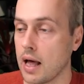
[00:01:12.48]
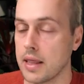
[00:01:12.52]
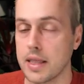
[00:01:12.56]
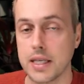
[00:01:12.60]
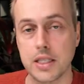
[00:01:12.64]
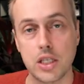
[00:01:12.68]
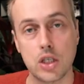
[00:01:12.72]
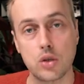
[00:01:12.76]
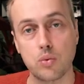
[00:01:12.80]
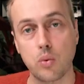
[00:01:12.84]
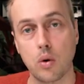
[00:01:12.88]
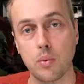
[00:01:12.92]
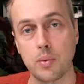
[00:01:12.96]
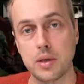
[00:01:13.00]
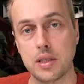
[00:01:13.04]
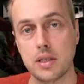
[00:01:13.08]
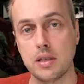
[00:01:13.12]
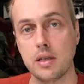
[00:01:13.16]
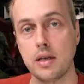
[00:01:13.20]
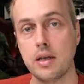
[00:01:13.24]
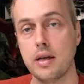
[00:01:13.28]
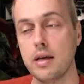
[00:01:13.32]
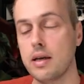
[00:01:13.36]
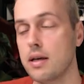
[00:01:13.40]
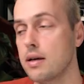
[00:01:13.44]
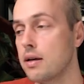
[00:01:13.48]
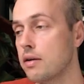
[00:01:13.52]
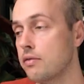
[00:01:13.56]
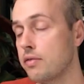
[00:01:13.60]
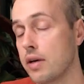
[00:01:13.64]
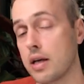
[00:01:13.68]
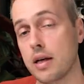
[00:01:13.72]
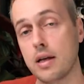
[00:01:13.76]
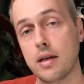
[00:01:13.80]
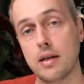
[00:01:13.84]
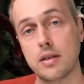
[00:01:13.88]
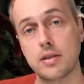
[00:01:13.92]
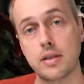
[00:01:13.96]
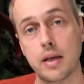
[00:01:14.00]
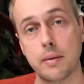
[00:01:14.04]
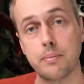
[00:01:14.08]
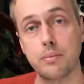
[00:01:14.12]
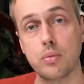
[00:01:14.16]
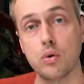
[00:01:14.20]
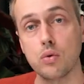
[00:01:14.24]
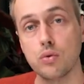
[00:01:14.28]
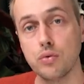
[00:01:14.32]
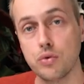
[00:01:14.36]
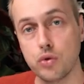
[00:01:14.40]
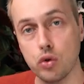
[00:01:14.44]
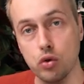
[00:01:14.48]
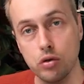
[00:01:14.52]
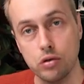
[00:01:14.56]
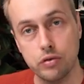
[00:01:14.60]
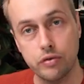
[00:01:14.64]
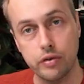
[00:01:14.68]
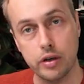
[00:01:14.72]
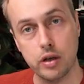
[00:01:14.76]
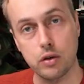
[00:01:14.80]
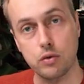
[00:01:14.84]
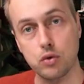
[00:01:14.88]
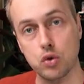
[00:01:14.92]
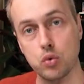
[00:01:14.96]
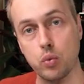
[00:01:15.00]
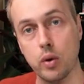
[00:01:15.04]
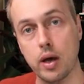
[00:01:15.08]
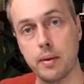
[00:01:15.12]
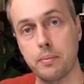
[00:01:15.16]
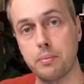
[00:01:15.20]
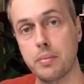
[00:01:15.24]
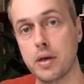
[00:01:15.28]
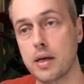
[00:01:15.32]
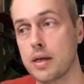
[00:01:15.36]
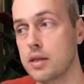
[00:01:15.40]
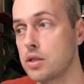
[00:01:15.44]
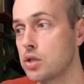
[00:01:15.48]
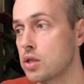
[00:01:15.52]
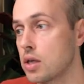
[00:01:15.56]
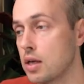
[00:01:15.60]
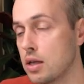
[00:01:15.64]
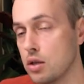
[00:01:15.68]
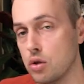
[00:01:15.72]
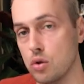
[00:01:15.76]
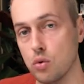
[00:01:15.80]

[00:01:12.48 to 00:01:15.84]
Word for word: and this is what we see here, very simple, no frills webpage,